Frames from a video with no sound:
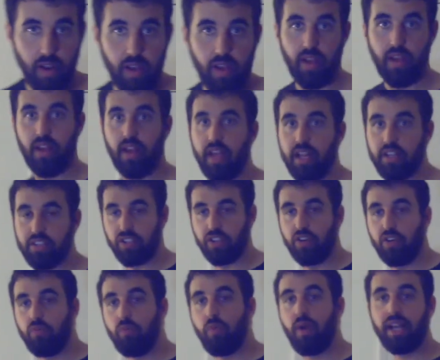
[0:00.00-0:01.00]
It's a good
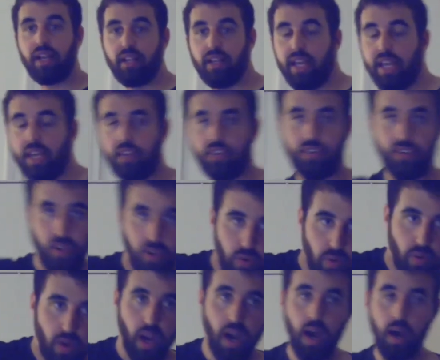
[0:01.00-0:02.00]
way to land 2
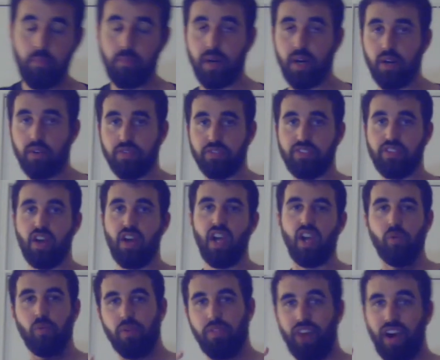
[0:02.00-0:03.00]
combos
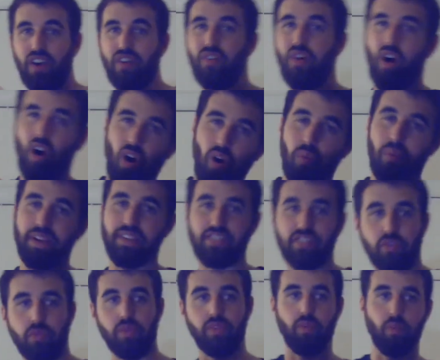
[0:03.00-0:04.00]
without always doing
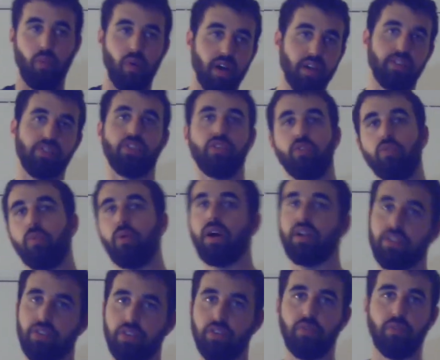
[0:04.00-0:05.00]
the 1-2,
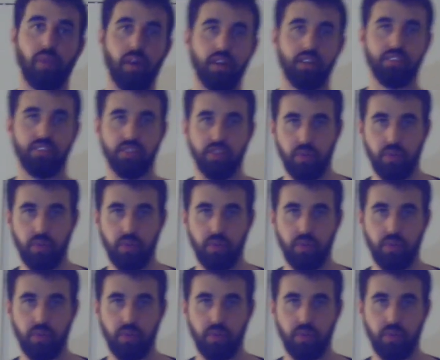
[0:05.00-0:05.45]
1-2, 1-2.